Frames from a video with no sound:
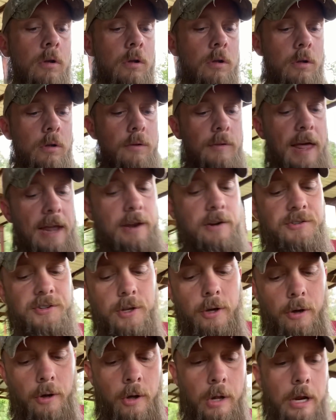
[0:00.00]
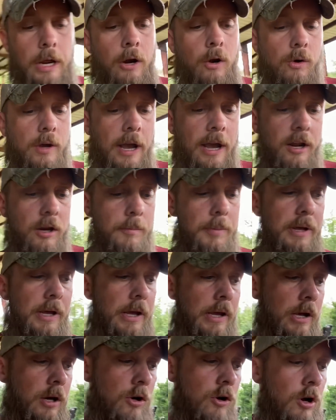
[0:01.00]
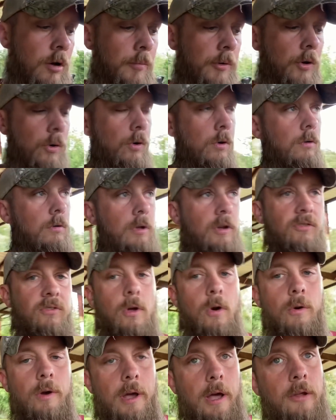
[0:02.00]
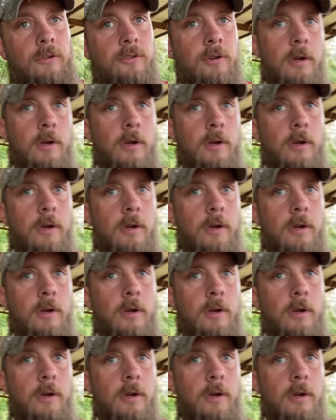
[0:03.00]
that it's good and okay to be a criminal as long as,